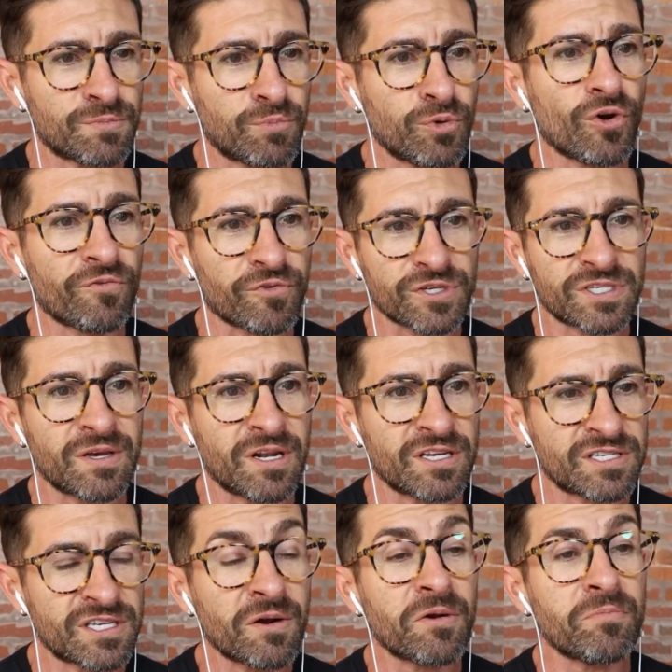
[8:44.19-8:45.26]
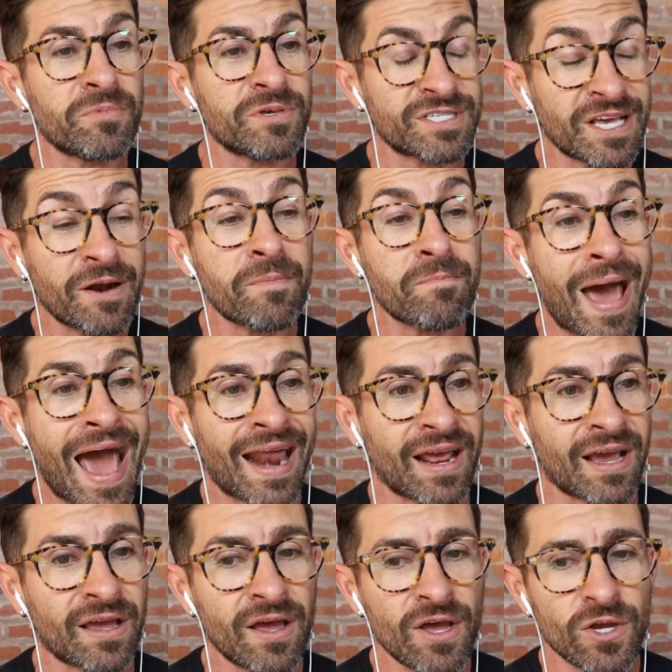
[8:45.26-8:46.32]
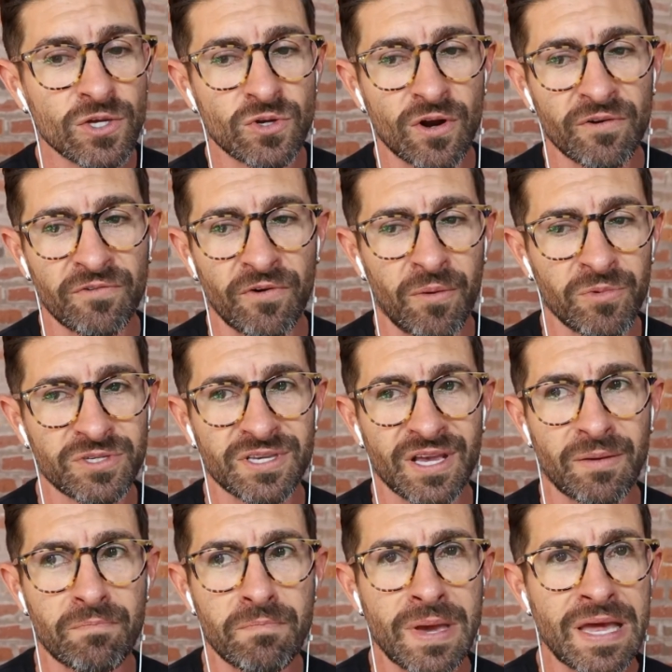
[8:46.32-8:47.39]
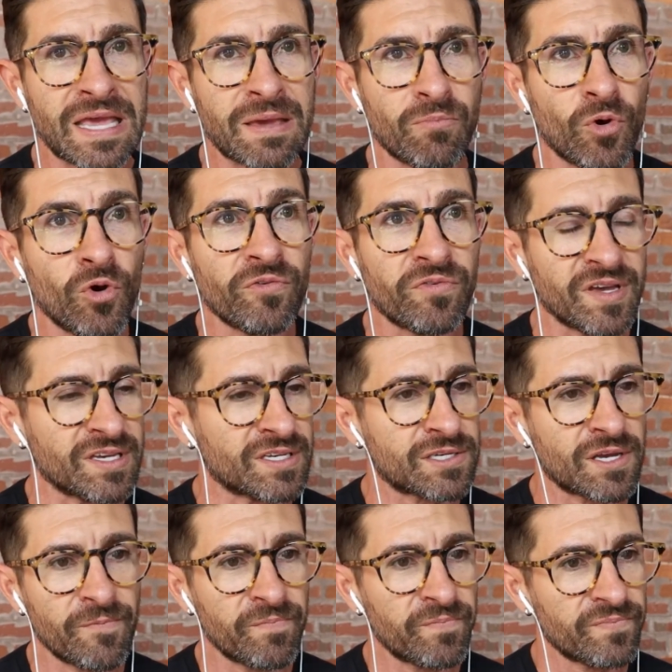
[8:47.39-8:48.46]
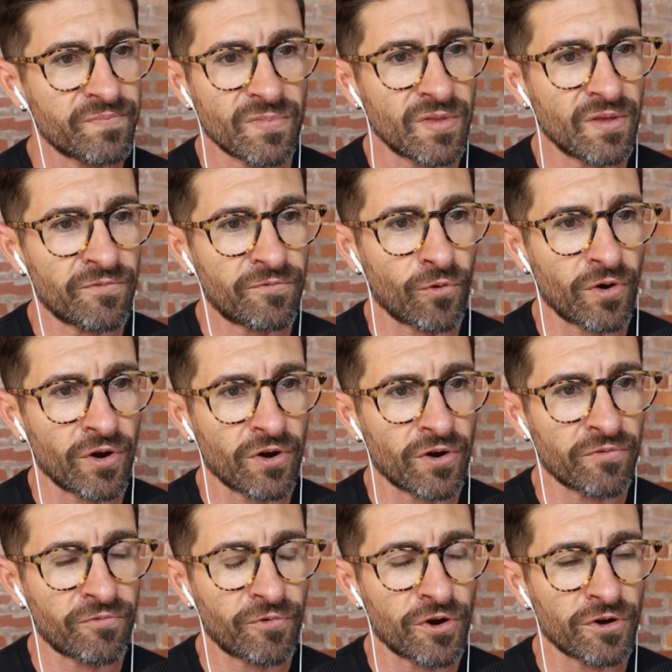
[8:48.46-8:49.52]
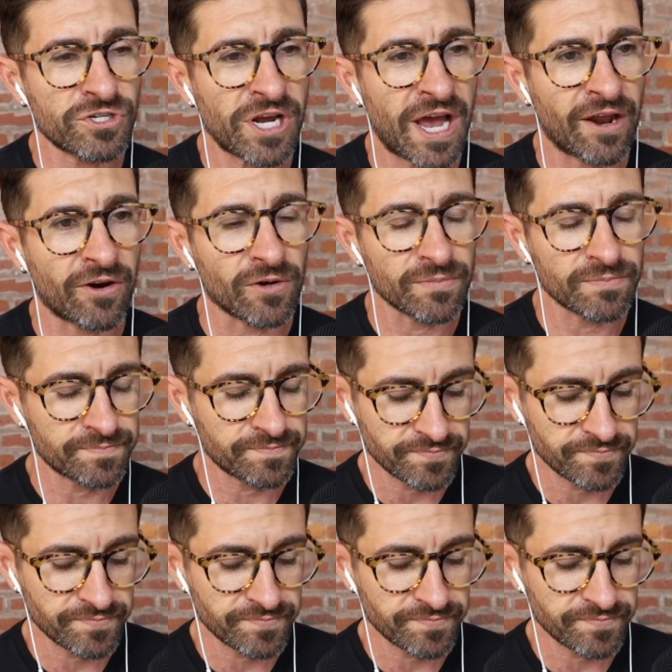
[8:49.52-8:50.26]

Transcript: beautiful cinematic sort of almost like mini movies for your channel.